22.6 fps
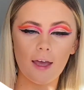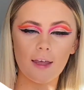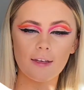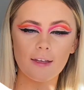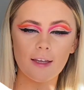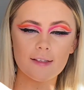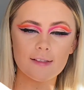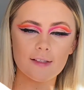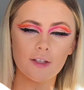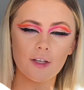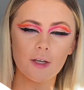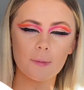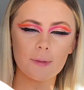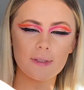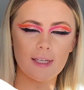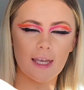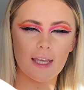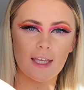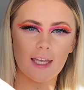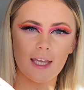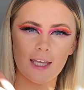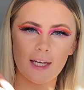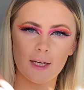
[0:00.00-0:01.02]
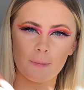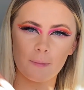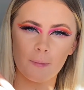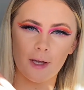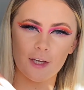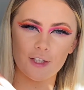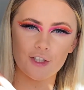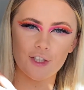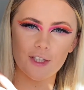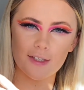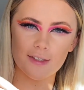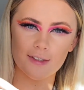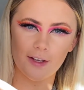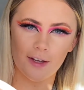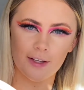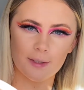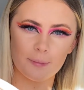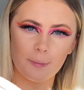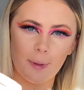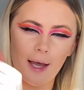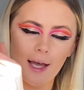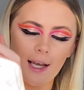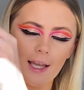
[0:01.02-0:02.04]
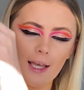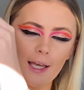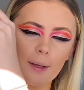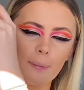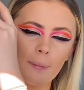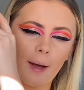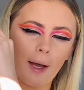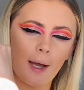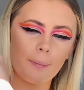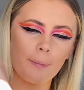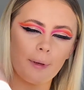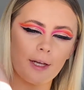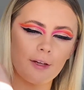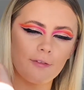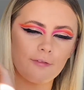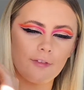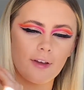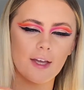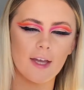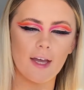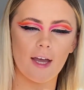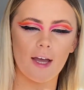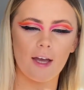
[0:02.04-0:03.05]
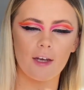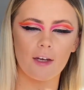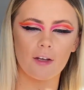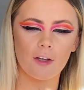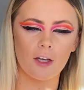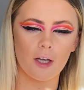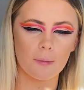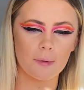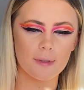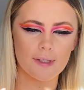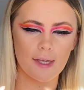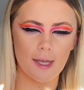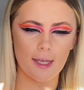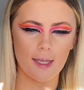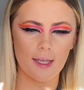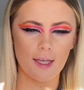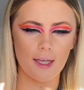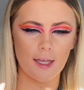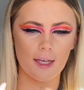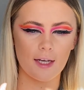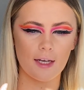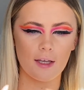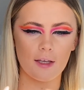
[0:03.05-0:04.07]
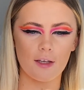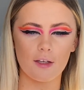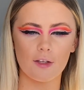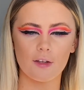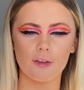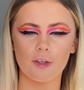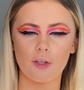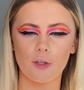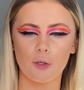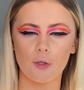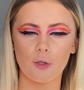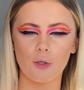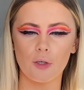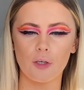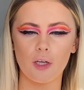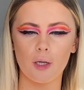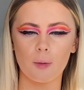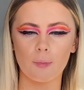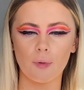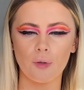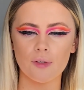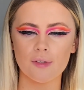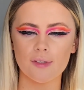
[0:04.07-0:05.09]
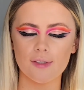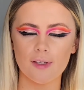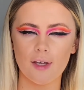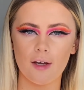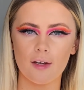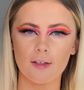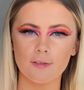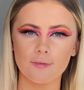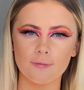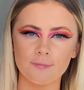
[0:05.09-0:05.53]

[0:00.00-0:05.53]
Next I'm going to be taking my Cheek Stars palette by Benefit, and I'm going to be taking the Hoola bronzer.